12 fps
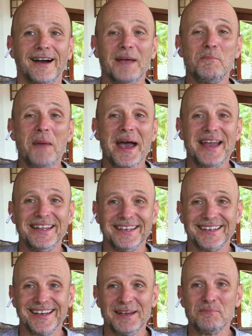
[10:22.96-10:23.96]
I
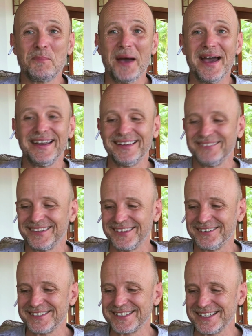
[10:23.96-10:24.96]
panic
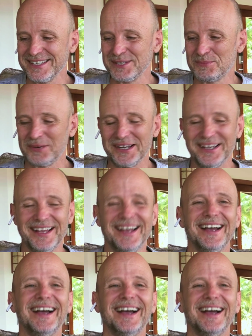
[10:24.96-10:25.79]
without skin spray.